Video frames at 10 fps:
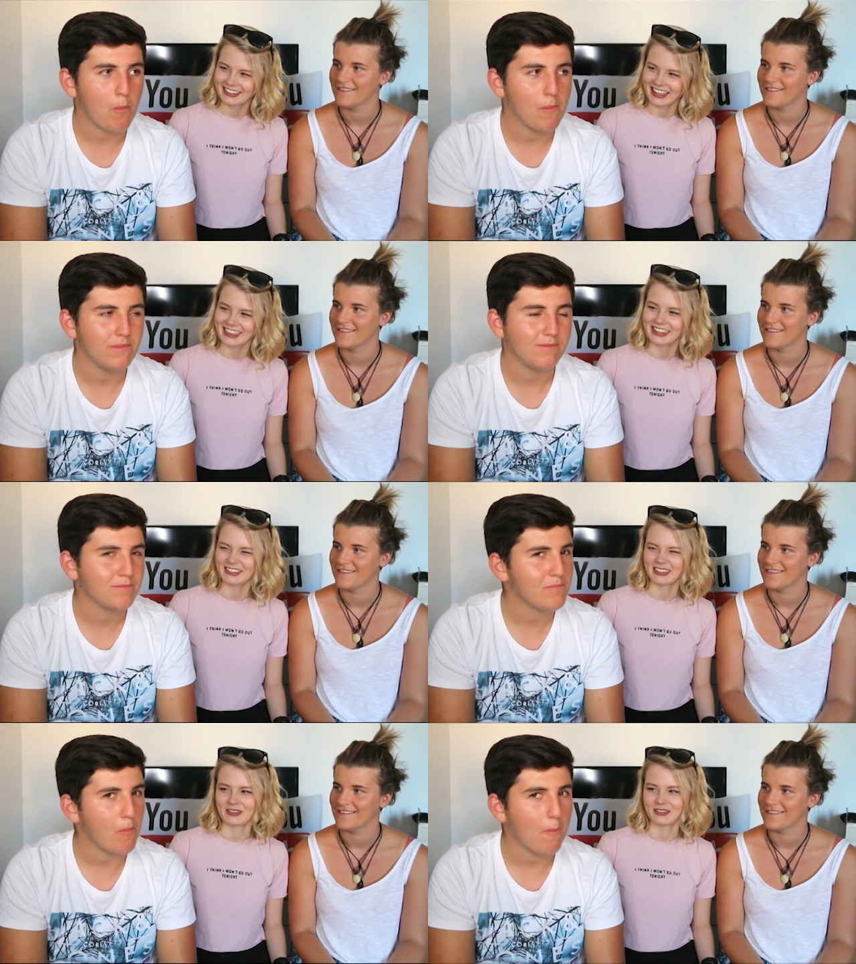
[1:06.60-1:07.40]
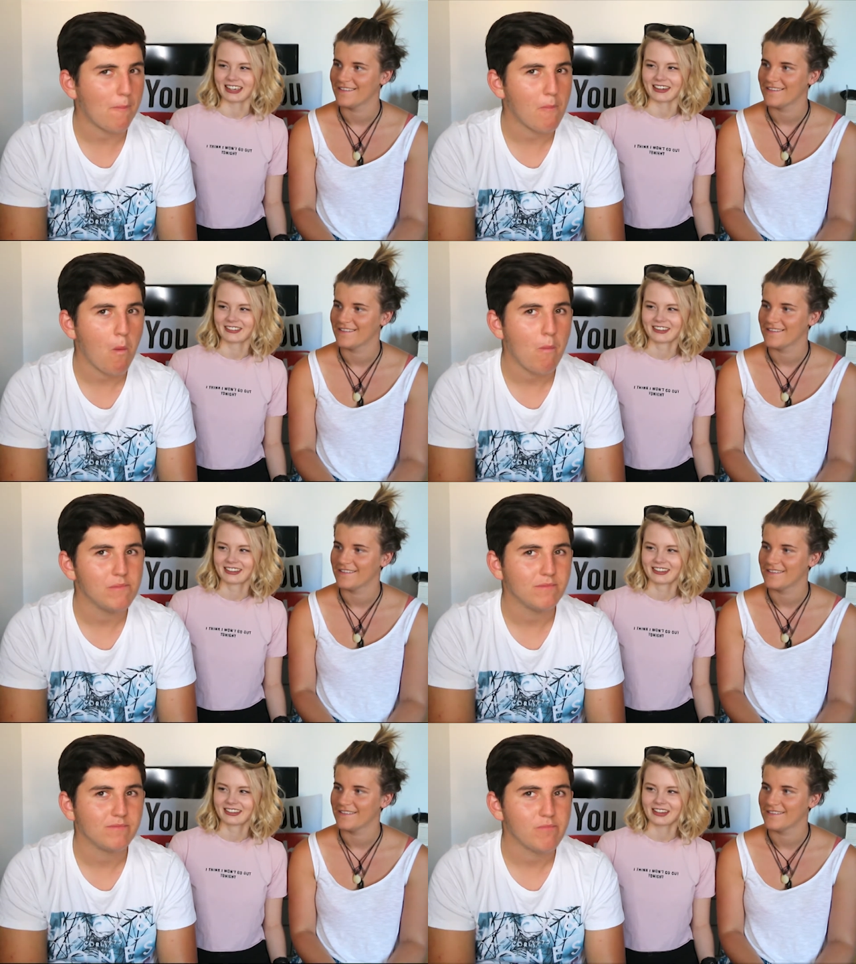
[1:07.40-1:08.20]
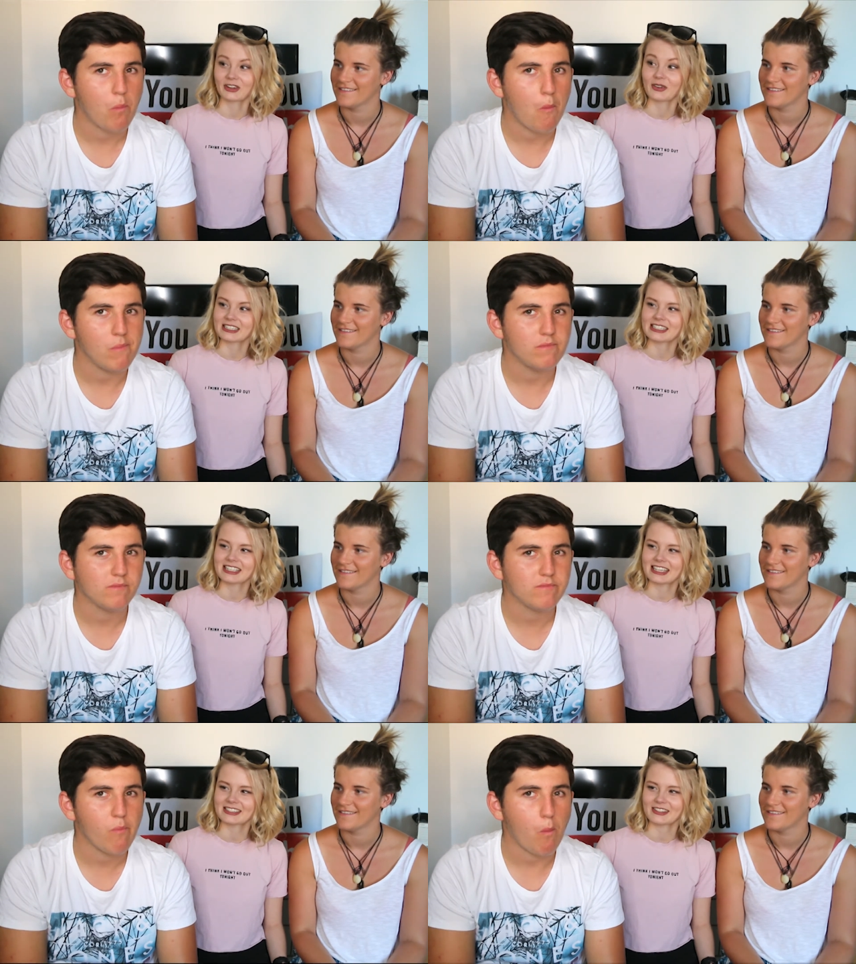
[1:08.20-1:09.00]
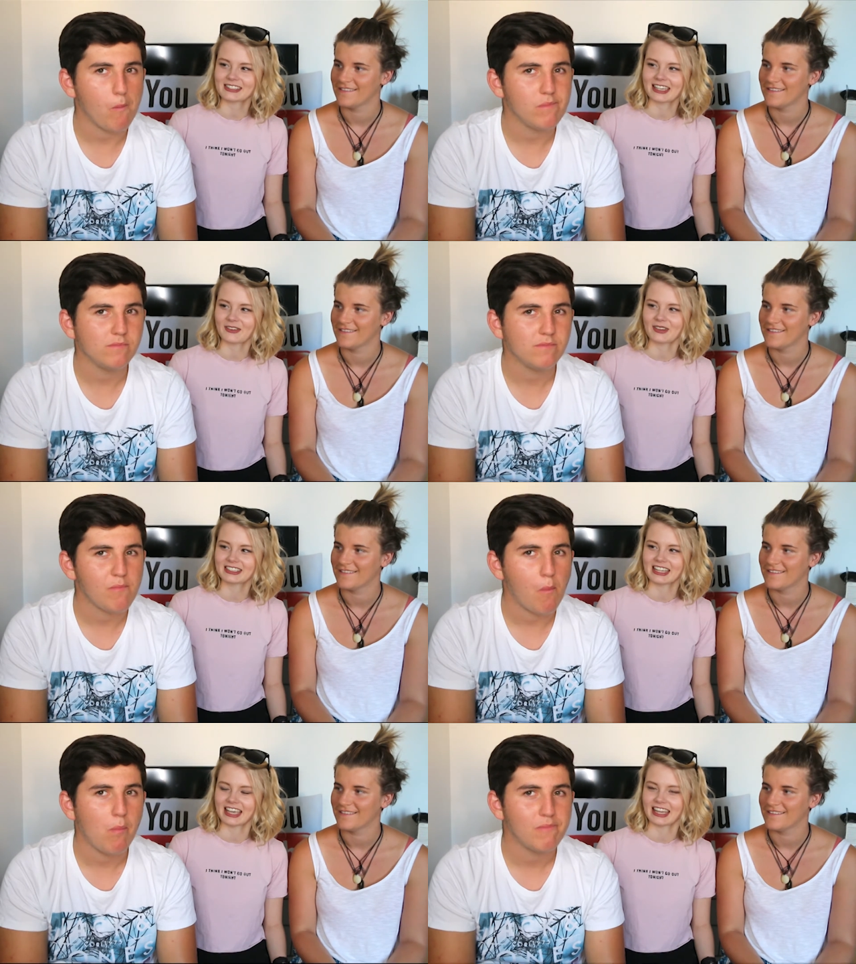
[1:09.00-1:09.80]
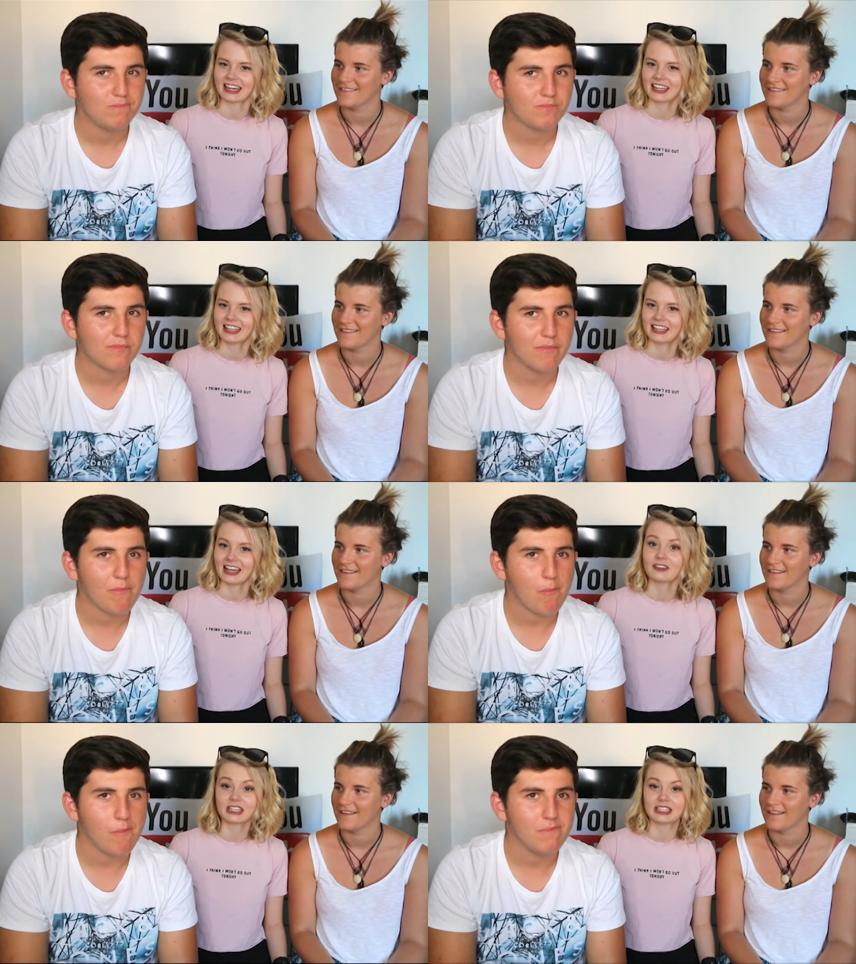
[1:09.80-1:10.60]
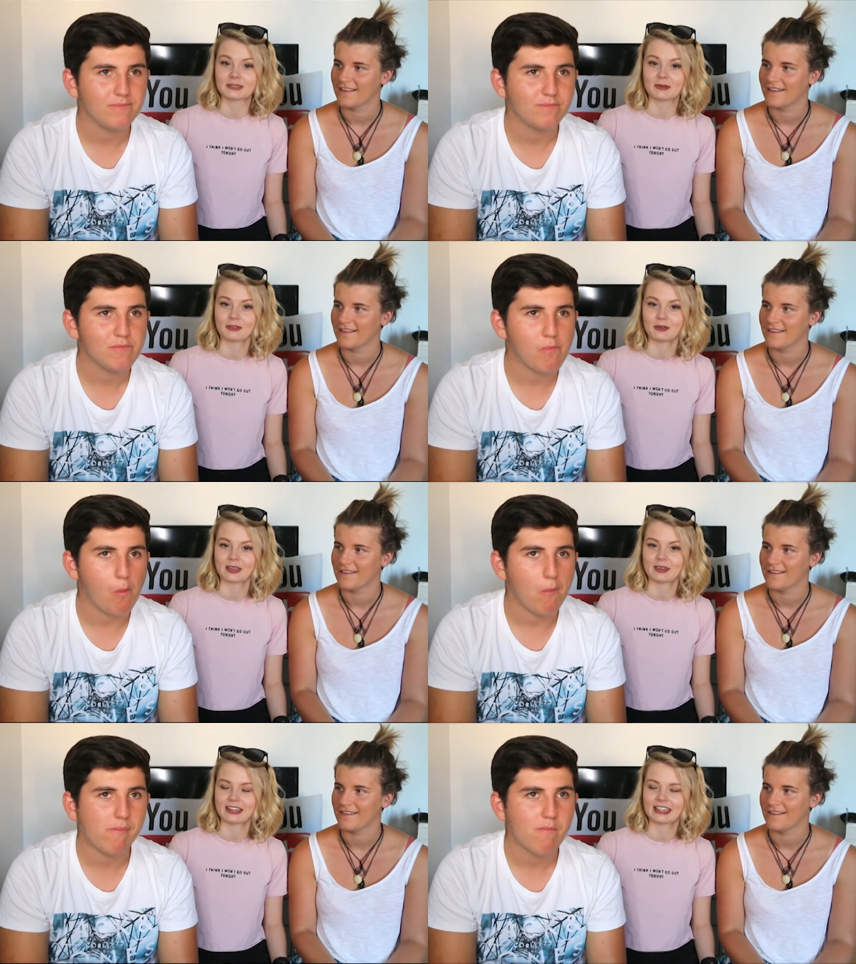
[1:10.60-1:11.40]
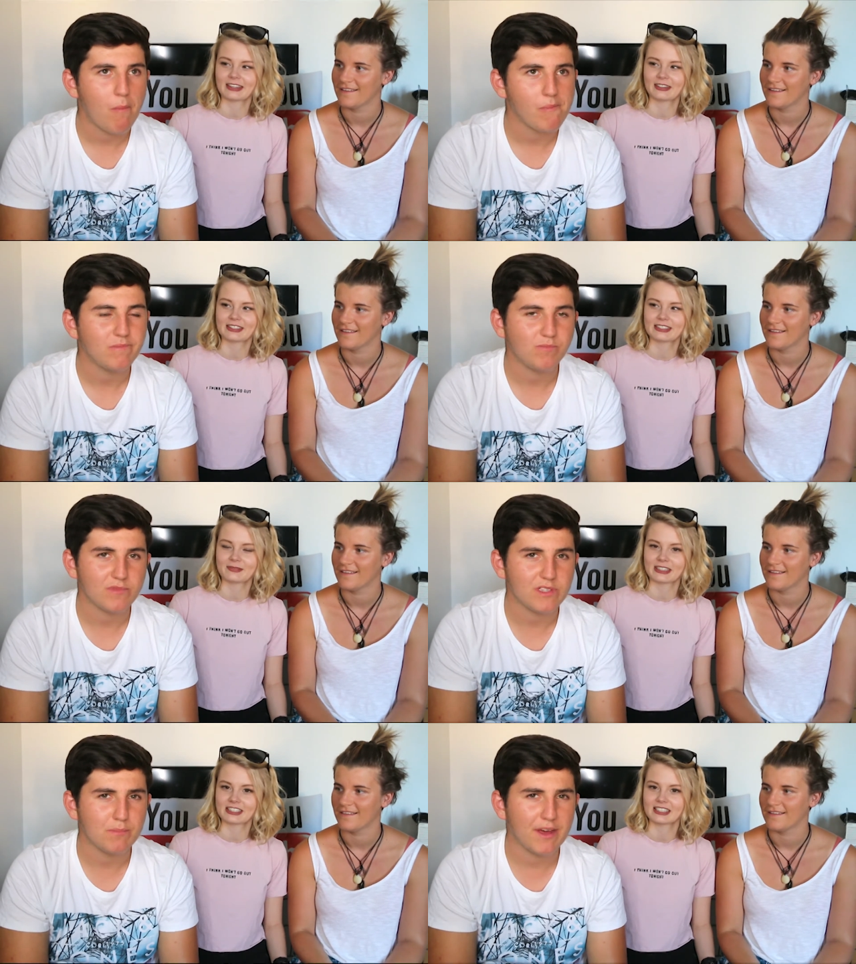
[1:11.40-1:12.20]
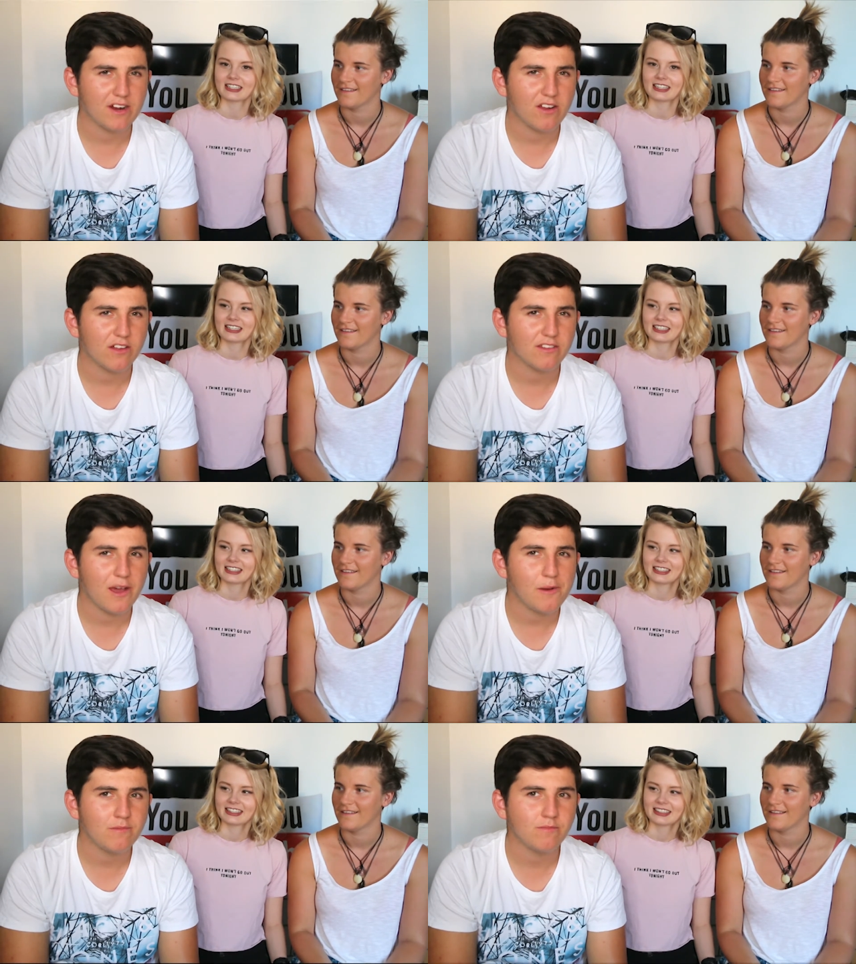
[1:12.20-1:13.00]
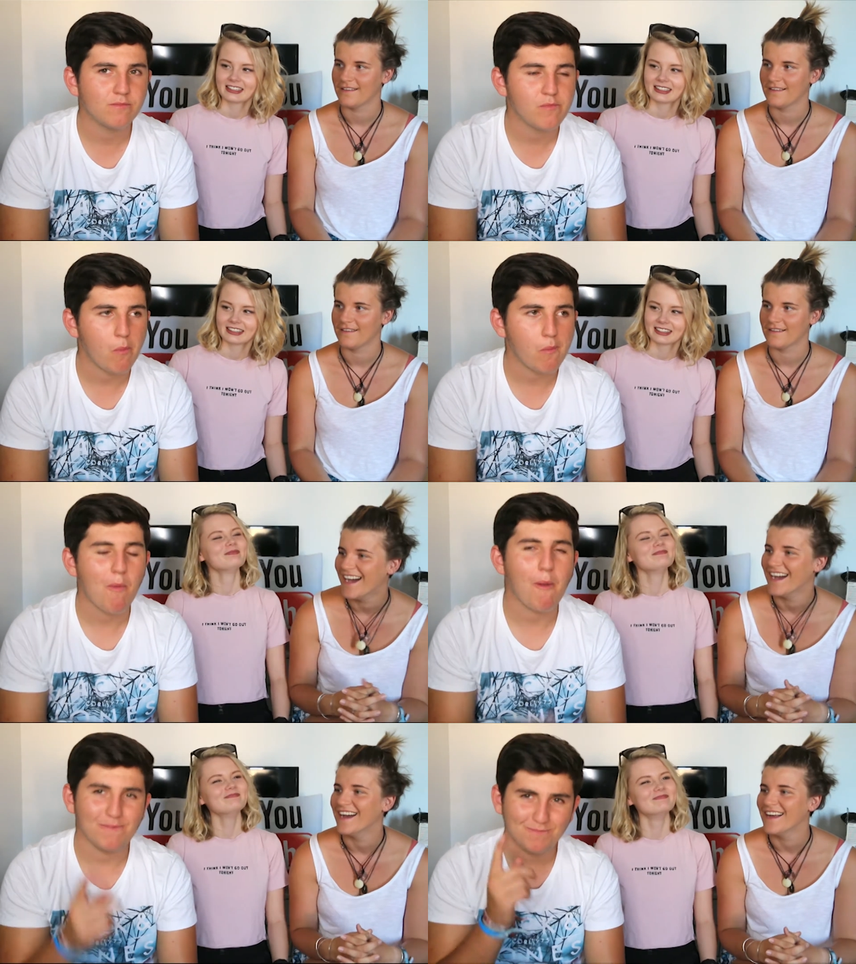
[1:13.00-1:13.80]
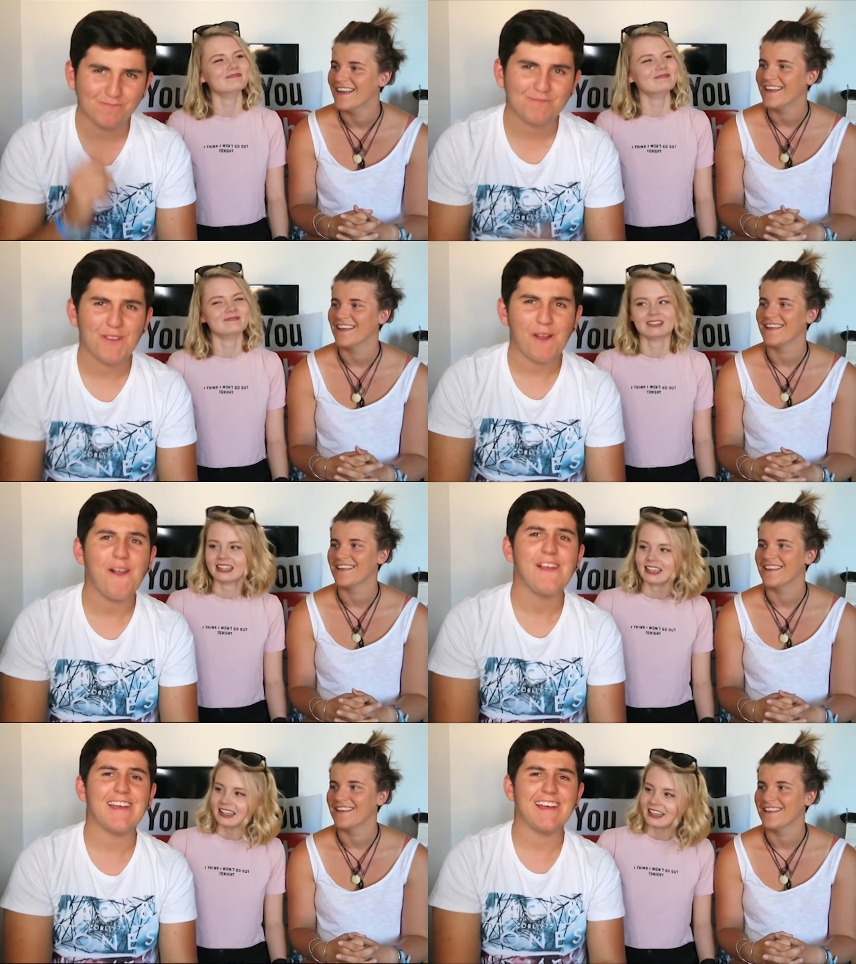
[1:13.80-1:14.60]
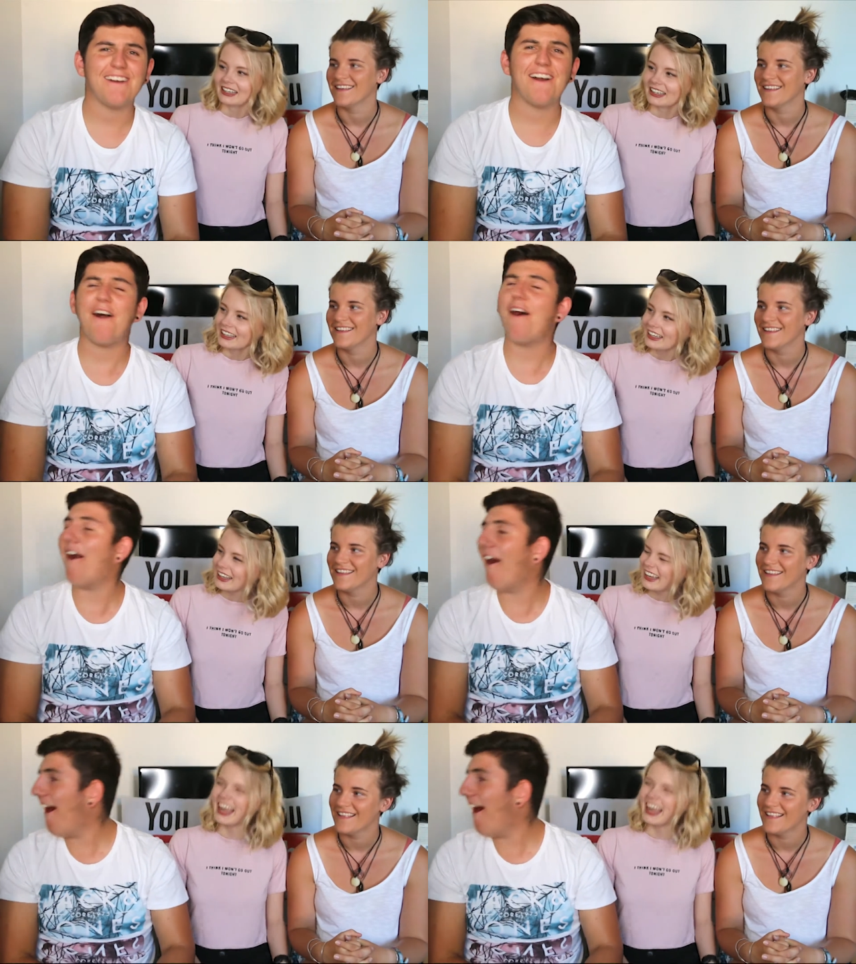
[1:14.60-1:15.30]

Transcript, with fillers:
Speaker 1: I think you'd know by now. Oh no, actually stinky socks take a while to kick in. I've done this before, by the way. I thought I'd just
Speaker 2: But I can't tell? Hmm. Oh.